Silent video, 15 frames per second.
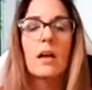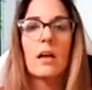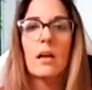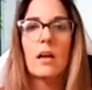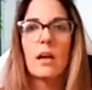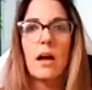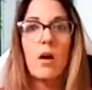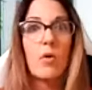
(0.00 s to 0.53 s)

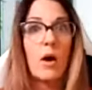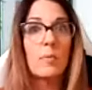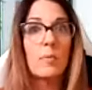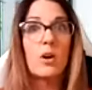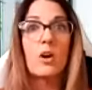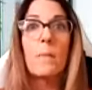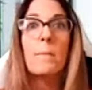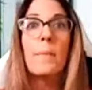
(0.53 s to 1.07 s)
how I'm
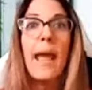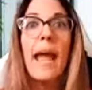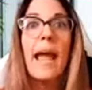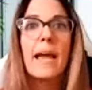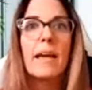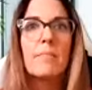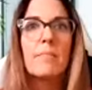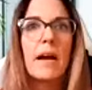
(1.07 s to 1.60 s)
gonna
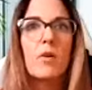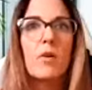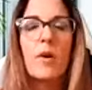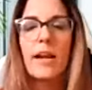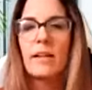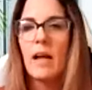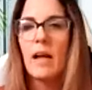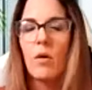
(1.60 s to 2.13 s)
pay my
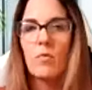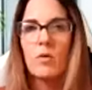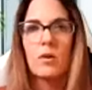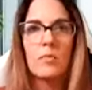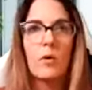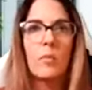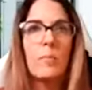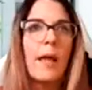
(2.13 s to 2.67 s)
rent, how I'm
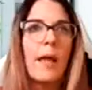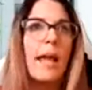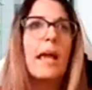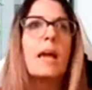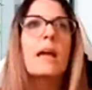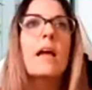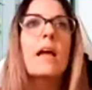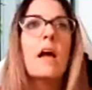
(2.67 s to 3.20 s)
gonna
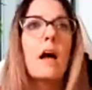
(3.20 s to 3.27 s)
pay